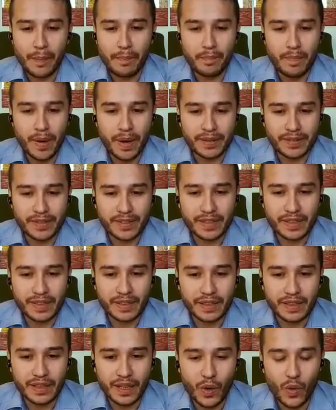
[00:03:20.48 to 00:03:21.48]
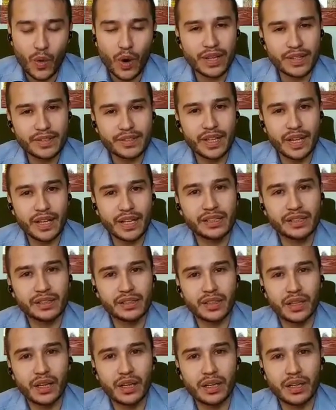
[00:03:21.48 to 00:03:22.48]
But once I
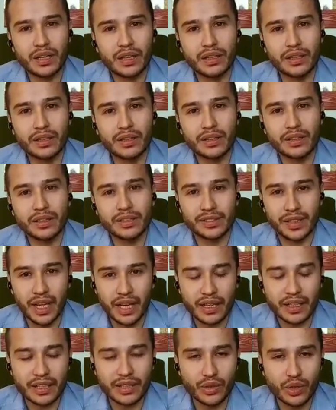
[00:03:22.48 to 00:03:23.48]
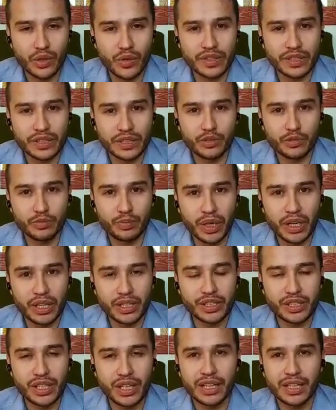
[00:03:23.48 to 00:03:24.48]
start studying in the University of
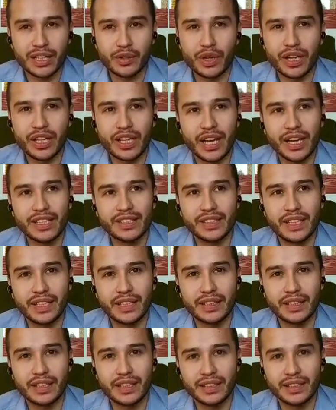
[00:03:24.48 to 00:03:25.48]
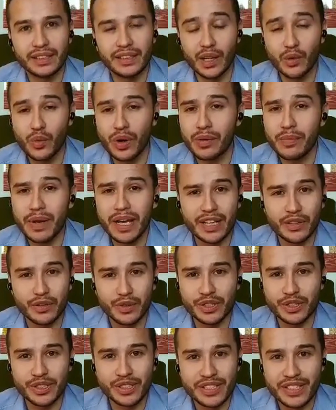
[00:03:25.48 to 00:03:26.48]
Page, I realized that there were many
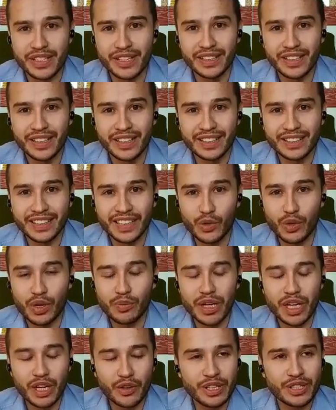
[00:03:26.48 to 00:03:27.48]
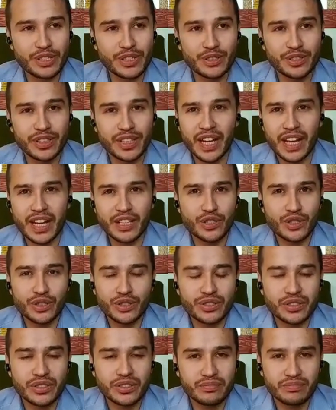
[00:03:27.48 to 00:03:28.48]
reasons. There were many reasons that I
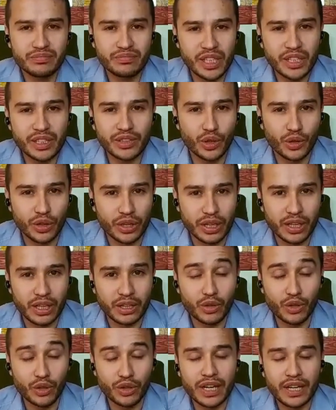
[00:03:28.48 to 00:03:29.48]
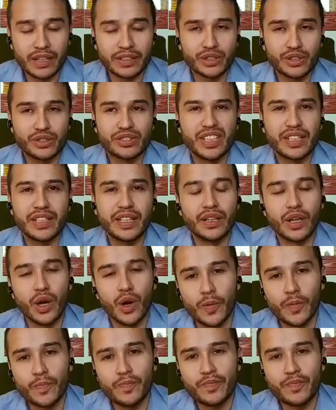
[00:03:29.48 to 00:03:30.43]
just ignored and or I just didn't know.